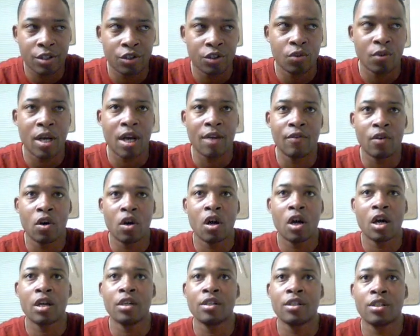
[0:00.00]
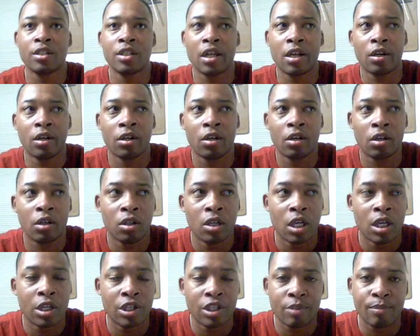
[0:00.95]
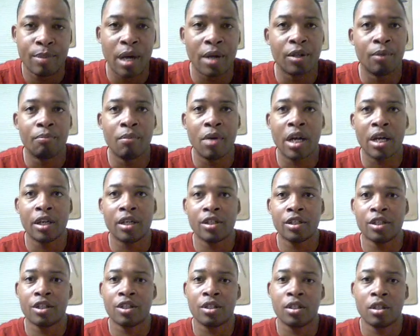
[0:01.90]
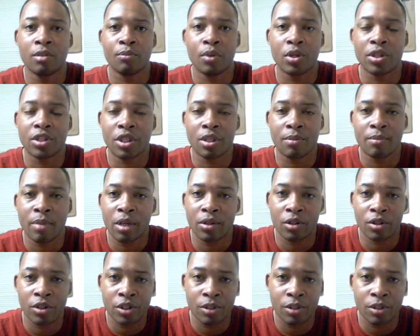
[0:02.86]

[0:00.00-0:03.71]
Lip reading: You do have your artists that are just about the money and just put something out there,